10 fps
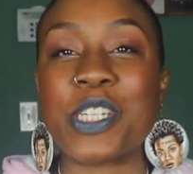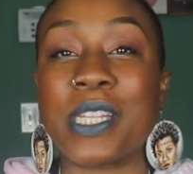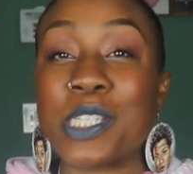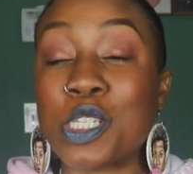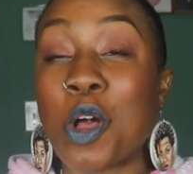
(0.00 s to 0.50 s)

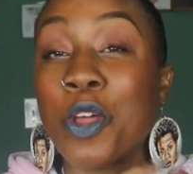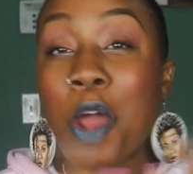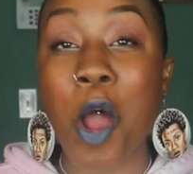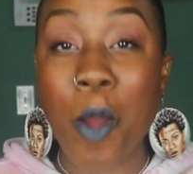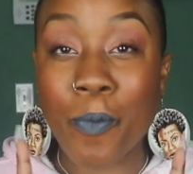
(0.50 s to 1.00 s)
This is called
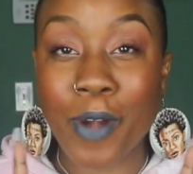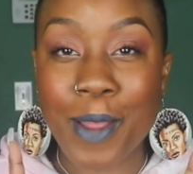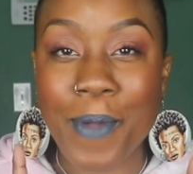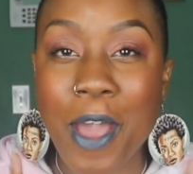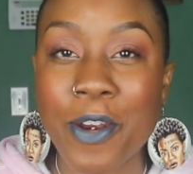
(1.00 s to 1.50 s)

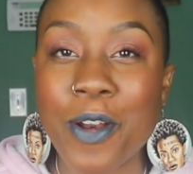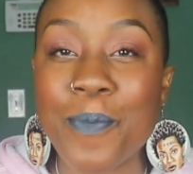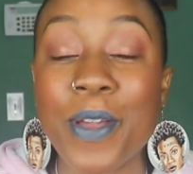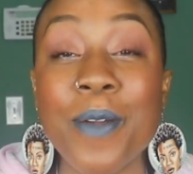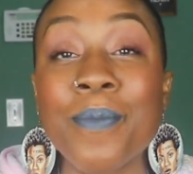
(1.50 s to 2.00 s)
ombre powder,
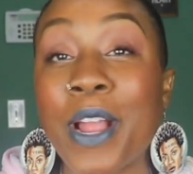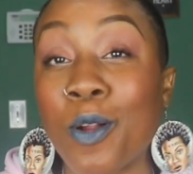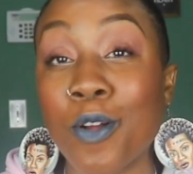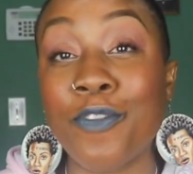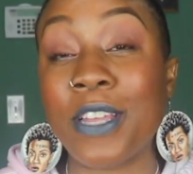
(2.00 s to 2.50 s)
but my
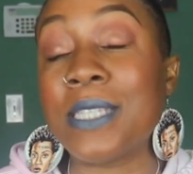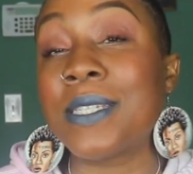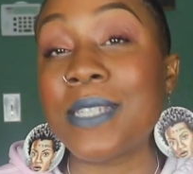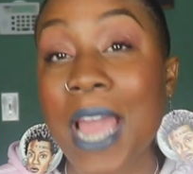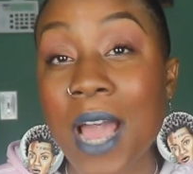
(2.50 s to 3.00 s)
girl V
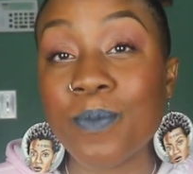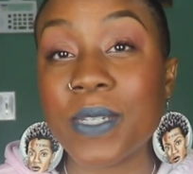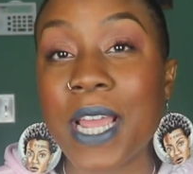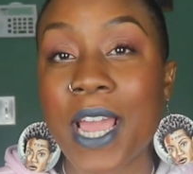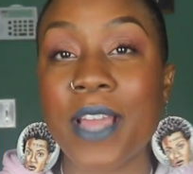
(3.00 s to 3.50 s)

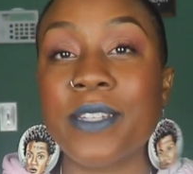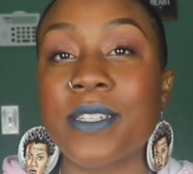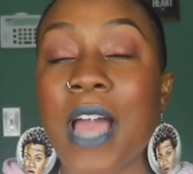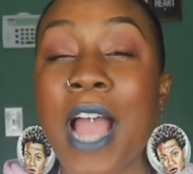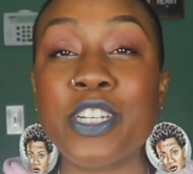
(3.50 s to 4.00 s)
snapped, and
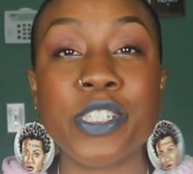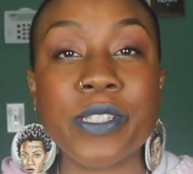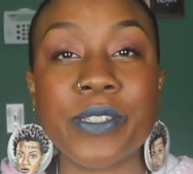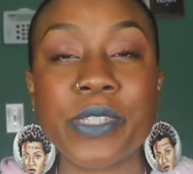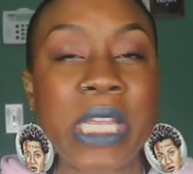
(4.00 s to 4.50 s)
I
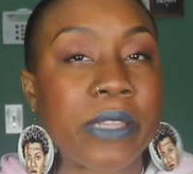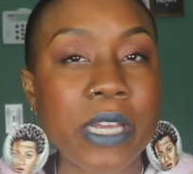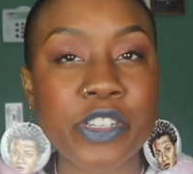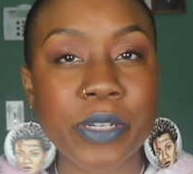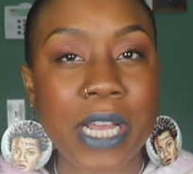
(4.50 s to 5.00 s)
just think
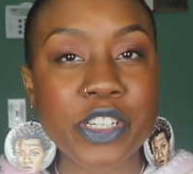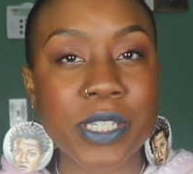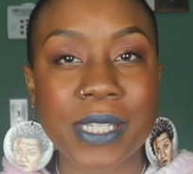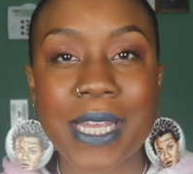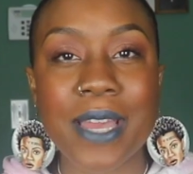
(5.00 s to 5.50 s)
that you guys
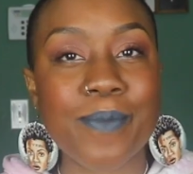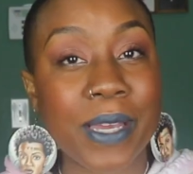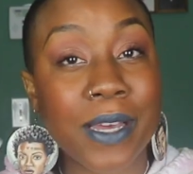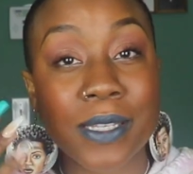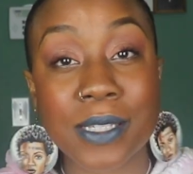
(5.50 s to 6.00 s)
should see it
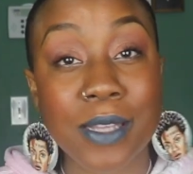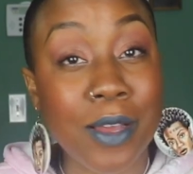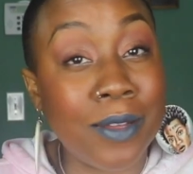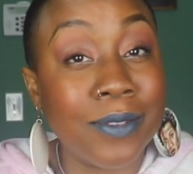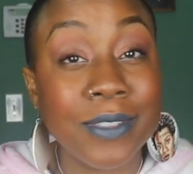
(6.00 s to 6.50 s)
because
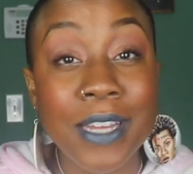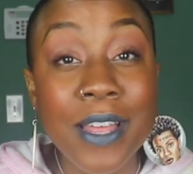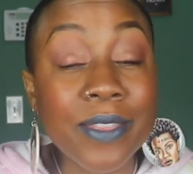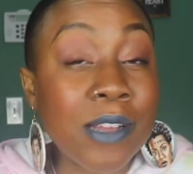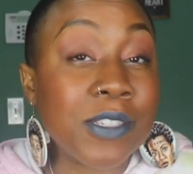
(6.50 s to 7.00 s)

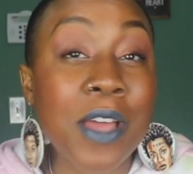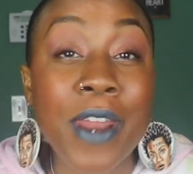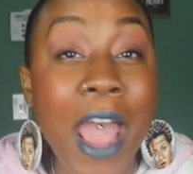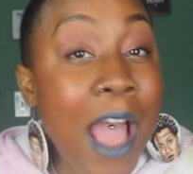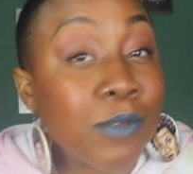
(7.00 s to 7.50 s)
there's not
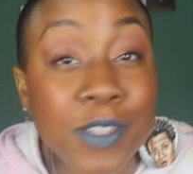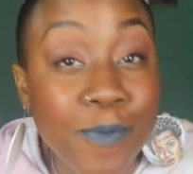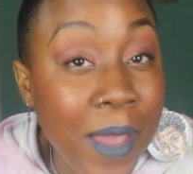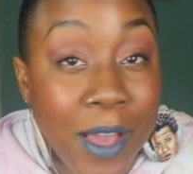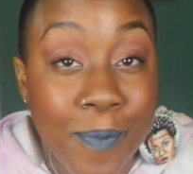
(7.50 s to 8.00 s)
an ounce of
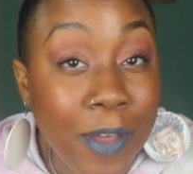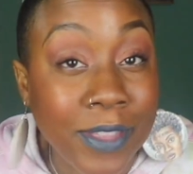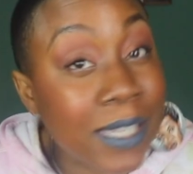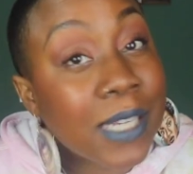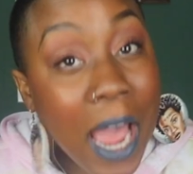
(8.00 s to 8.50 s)
makeup on
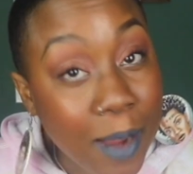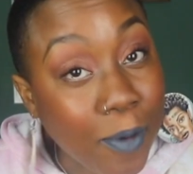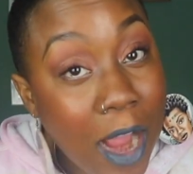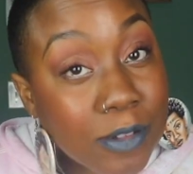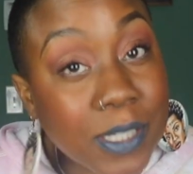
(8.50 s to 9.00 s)
these
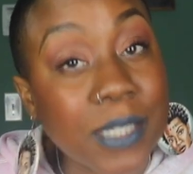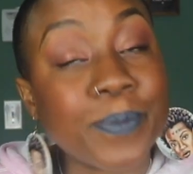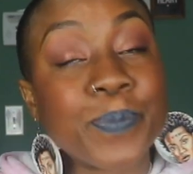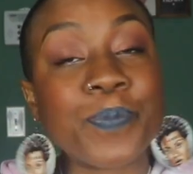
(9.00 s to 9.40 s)
eyebrows.